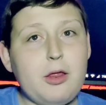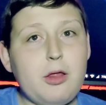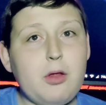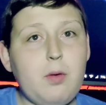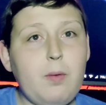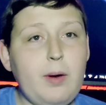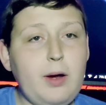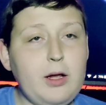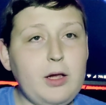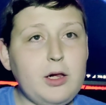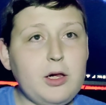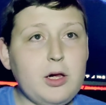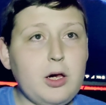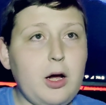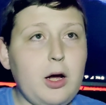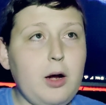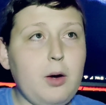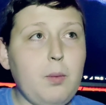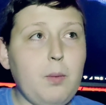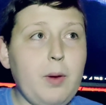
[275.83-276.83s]

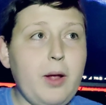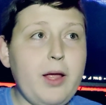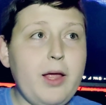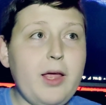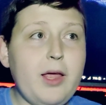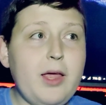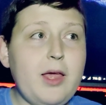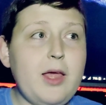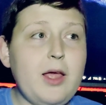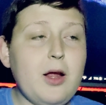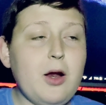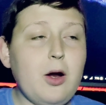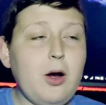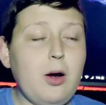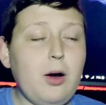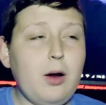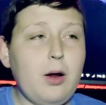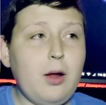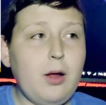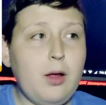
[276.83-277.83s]
screenshot right
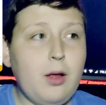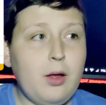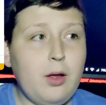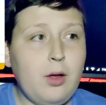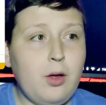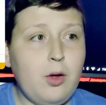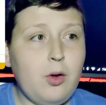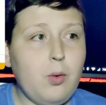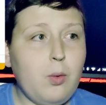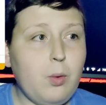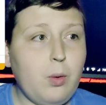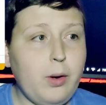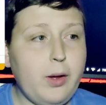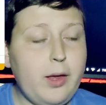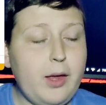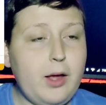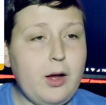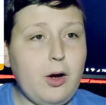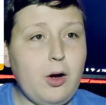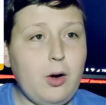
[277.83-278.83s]
here or
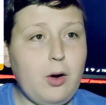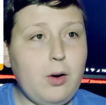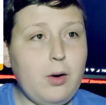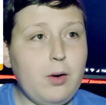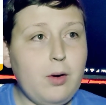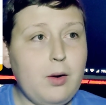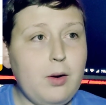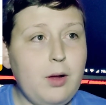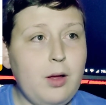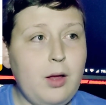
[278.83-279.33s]
here